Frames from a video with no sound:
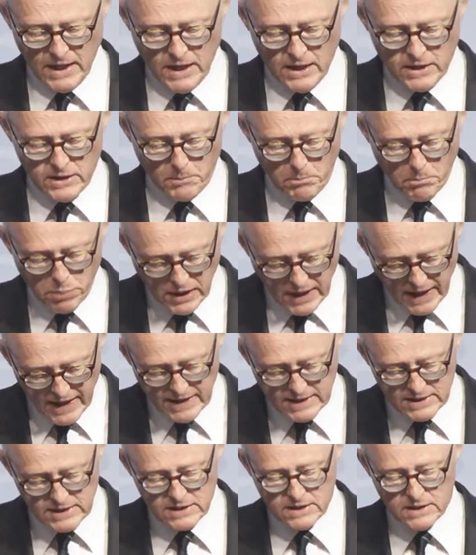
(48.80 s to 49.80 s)
the
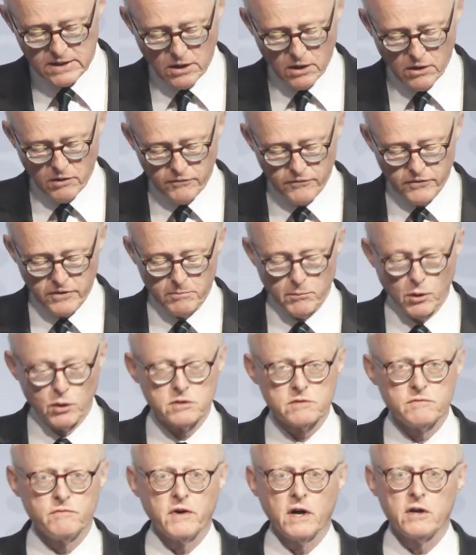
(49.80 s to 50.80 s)
plight of the
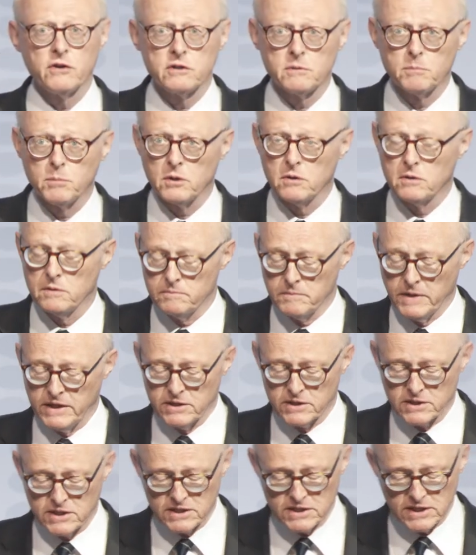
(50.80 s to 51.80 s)
most vulnerable in
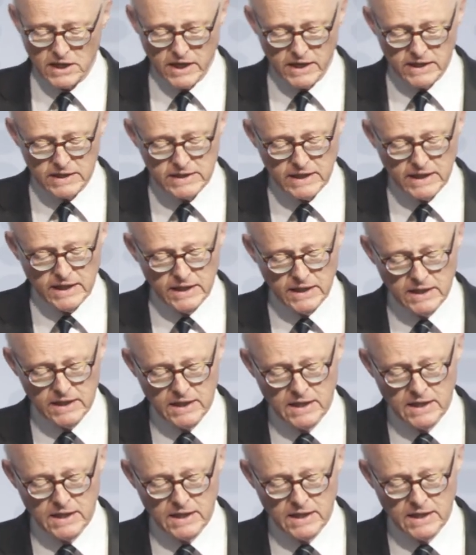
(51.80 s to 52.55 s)
society.